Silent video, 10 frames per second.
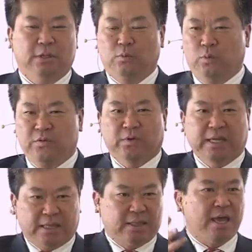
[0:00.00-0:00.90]
we
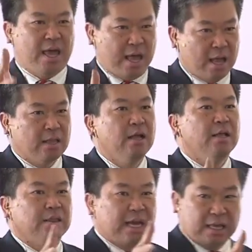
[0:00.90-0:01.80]
forget the hand
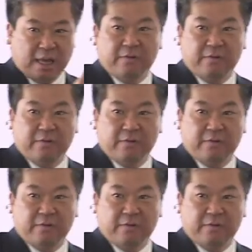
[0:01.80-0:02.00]
that gave.